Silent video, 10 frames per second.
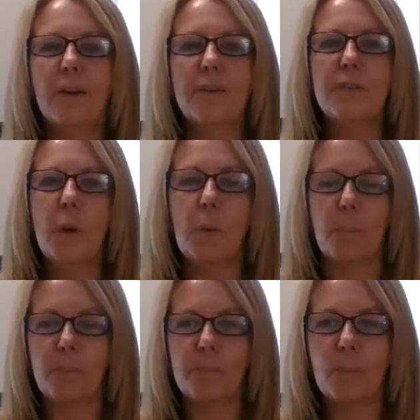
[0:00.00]
So,
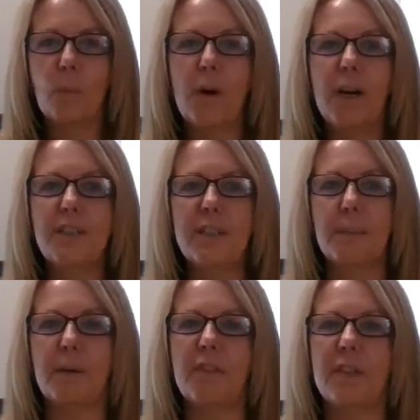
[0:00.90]
what are some
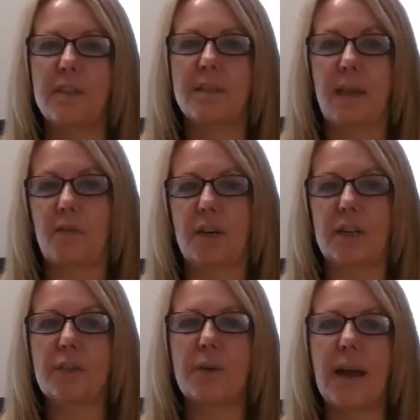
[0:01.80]
of these savoring
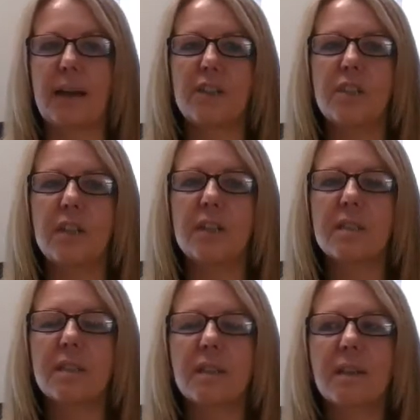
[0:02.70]
strategies?
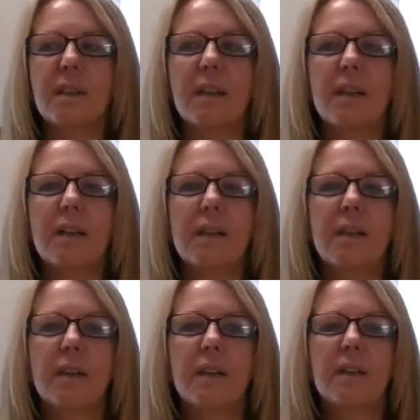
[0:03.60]

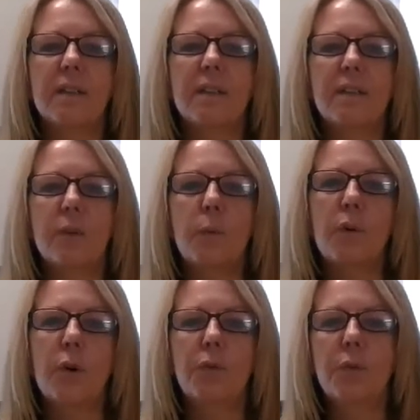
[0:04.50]
So we'll
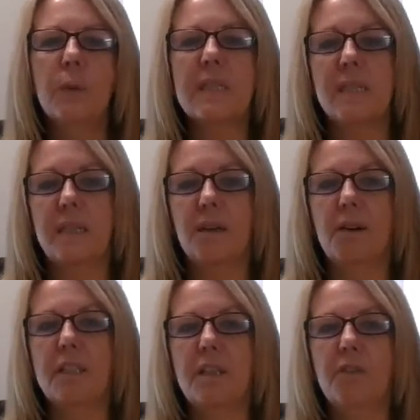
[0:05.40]
go through a
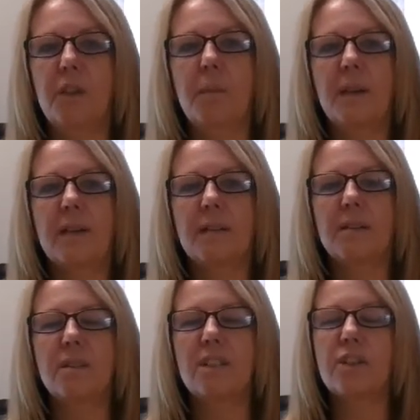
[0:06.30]
series of them and
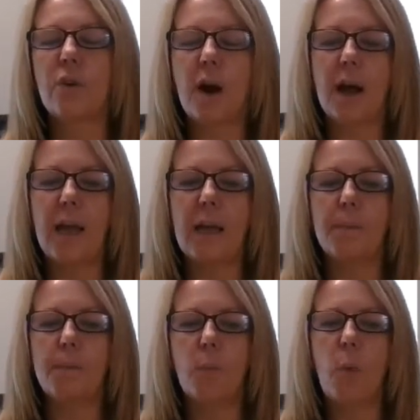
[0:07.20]
describe
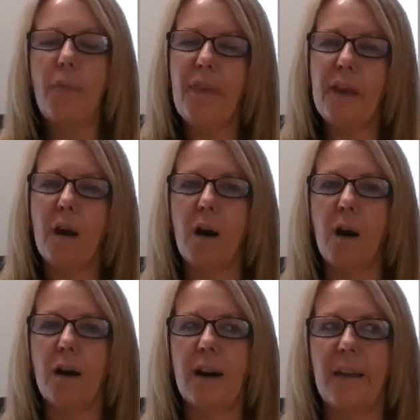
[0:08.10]
what they
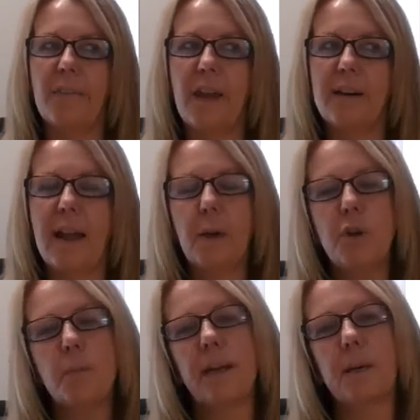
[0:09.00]
are and then how
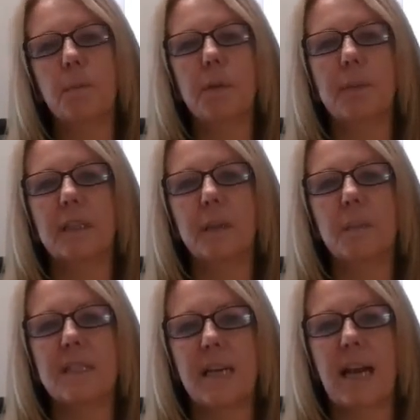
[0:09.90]
you might implement them
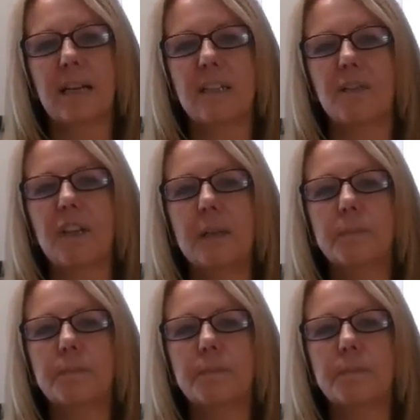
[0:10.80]
as an activity.